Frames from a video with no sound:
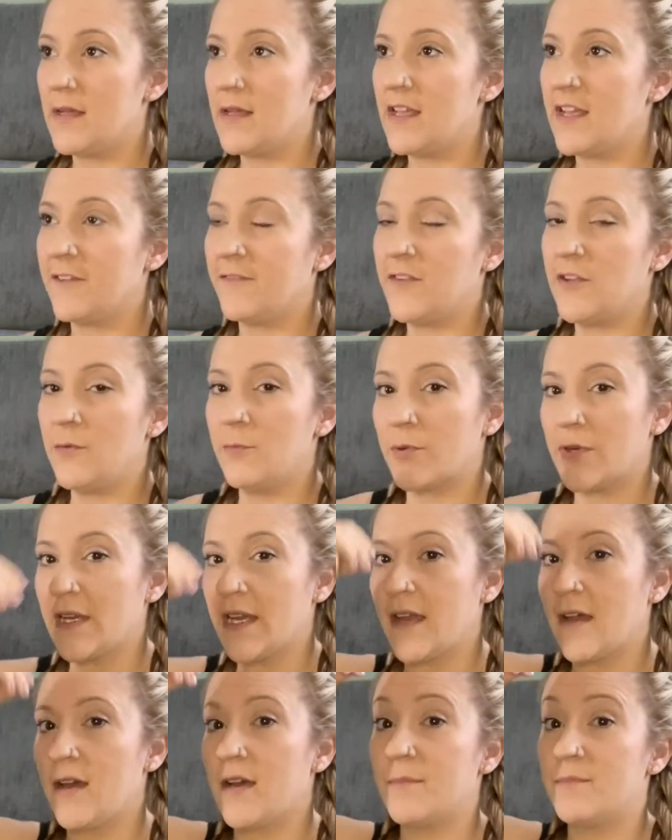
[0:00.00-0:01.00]
If you bring
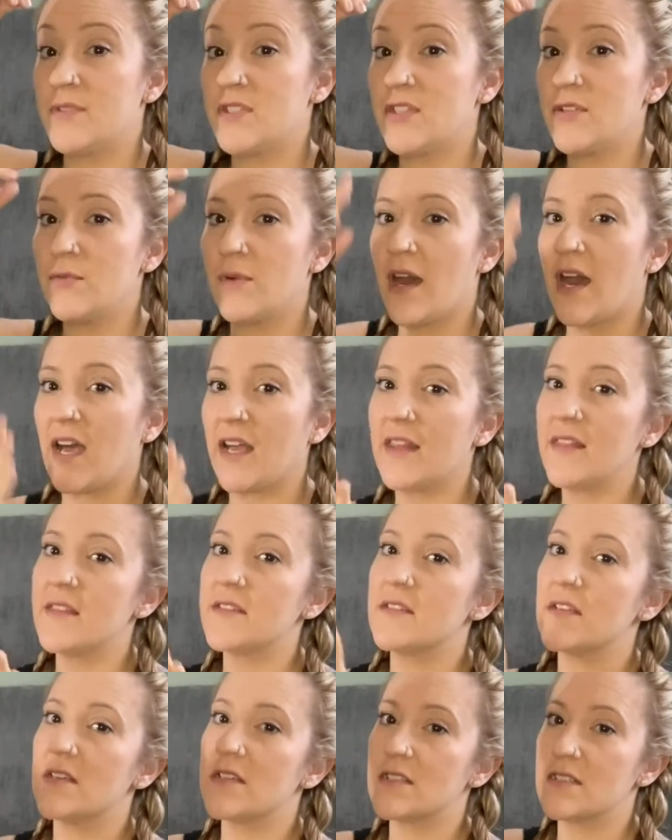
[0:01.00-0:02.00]
it up too high, the
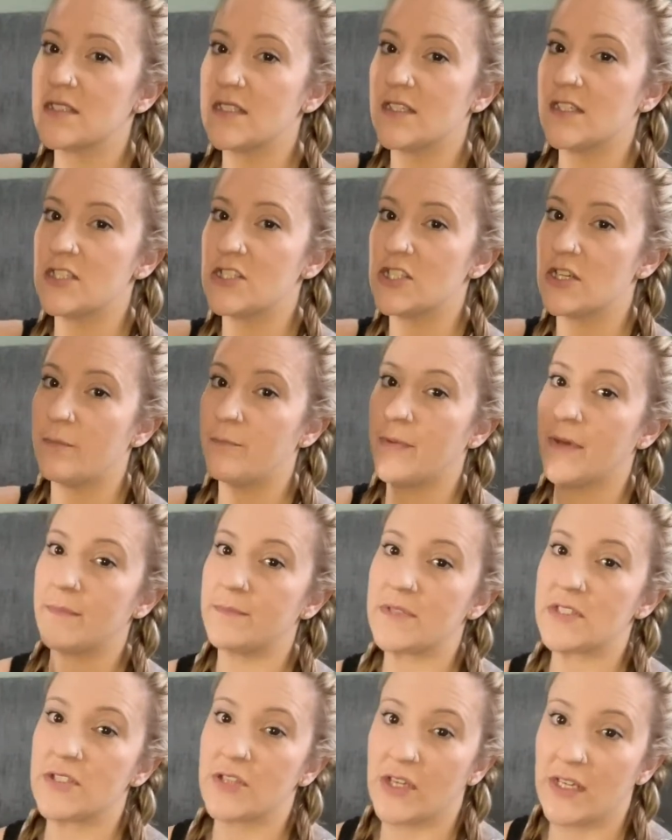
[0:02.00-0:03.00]
dog's going to jump up
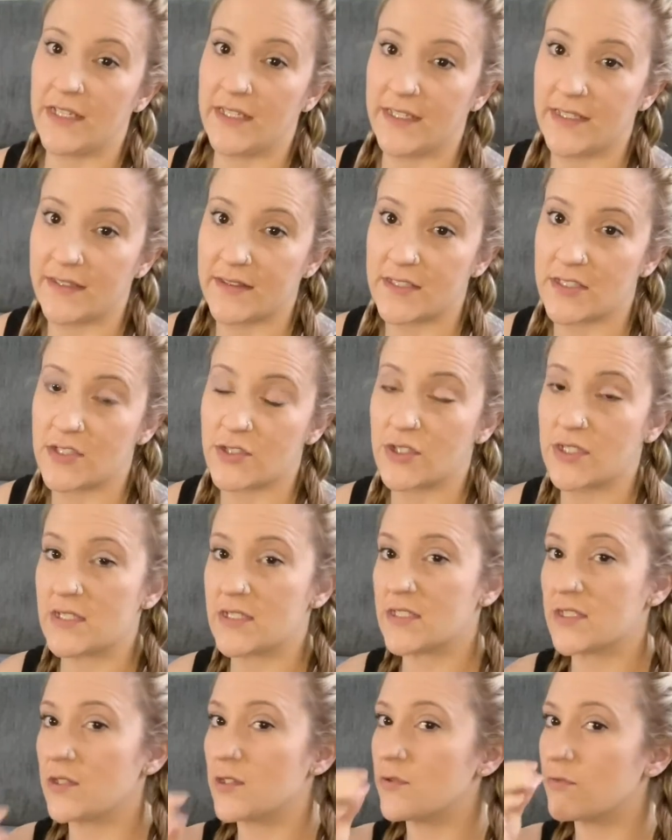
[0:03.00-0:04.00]
to try to get the treat.
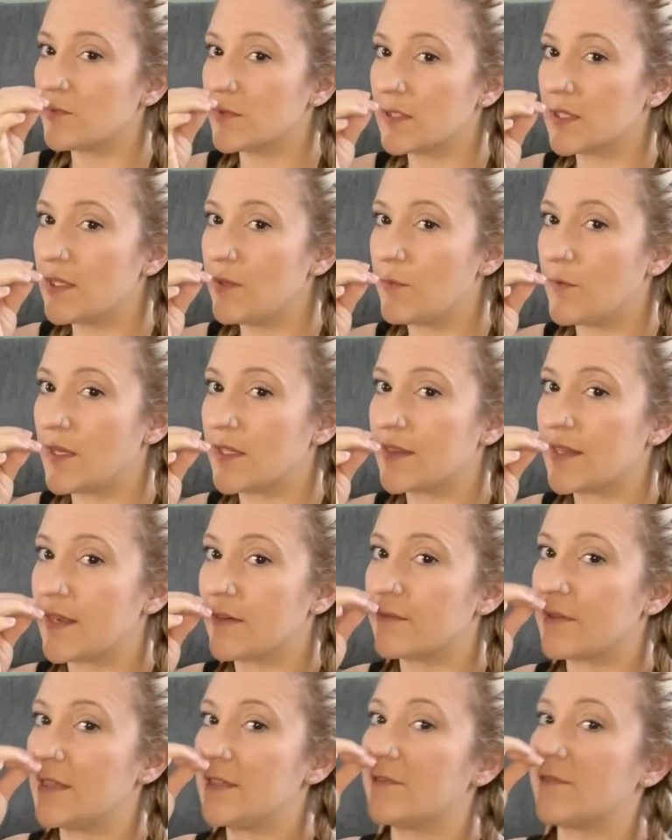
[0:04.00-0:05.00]
So you really want that
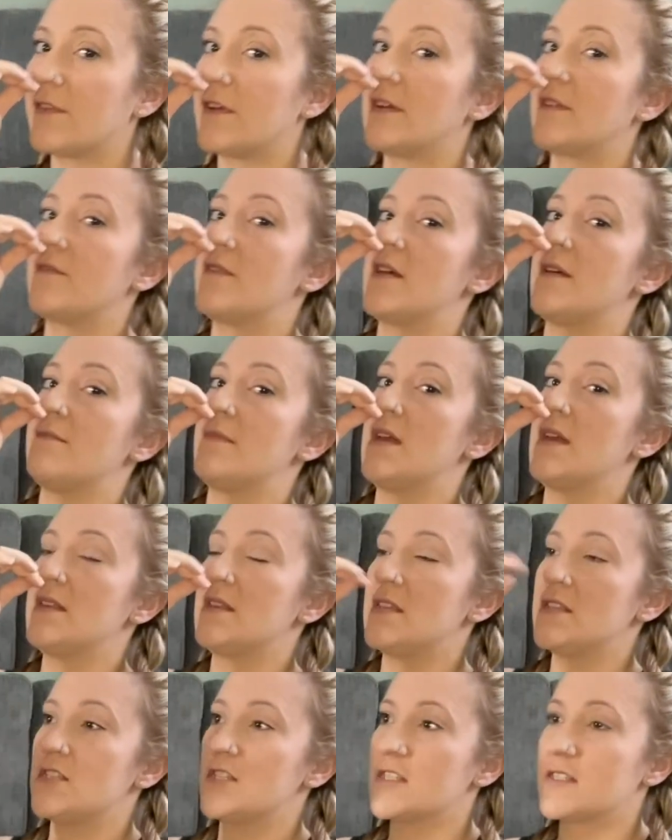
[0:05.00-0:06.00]
right in front of them, and
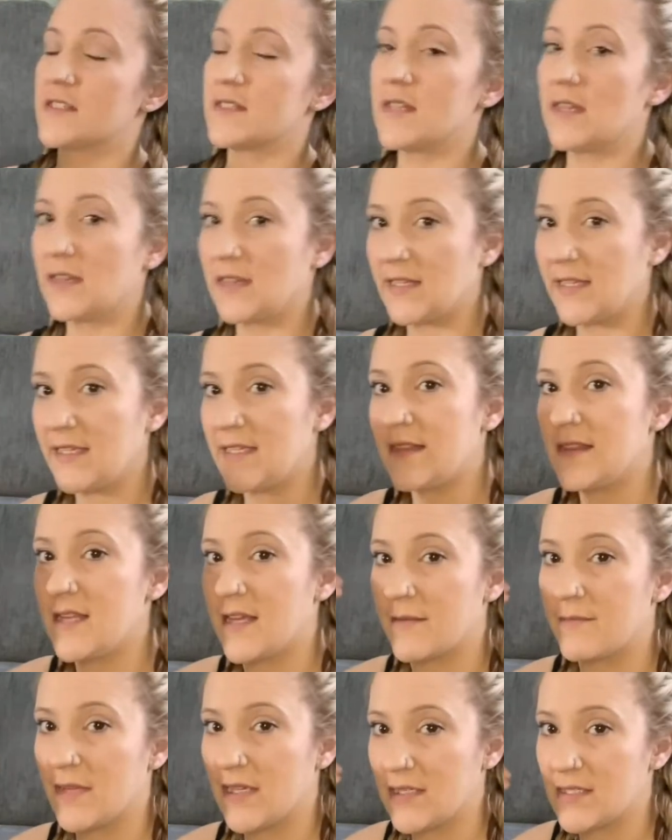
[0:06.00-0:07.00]
then just lead
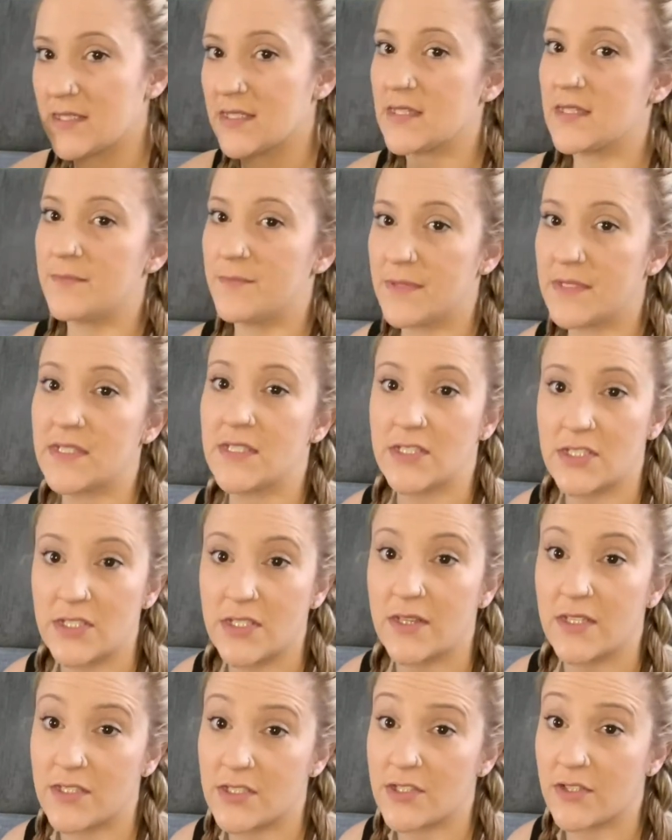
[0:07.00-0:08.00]
them into the
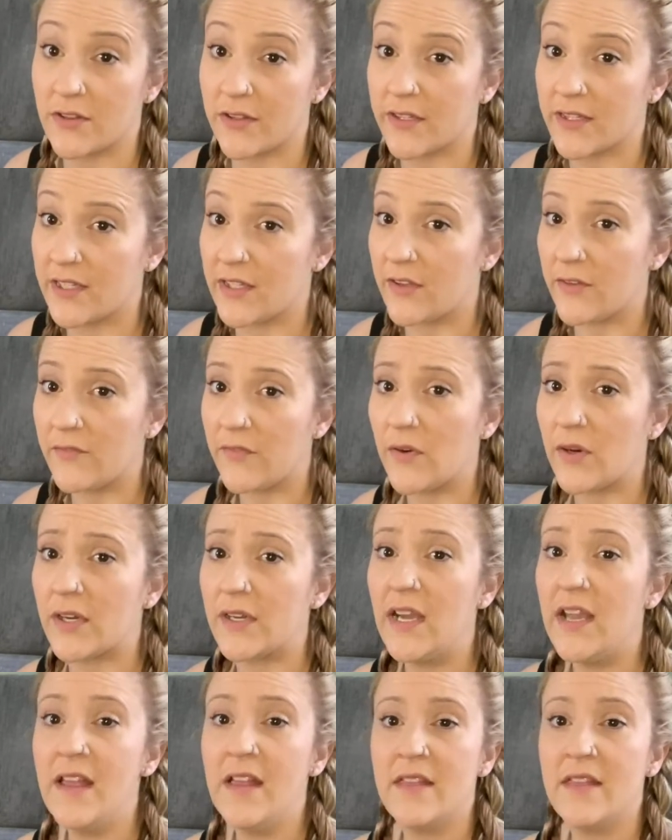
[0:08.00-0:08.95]
position that you're looking for.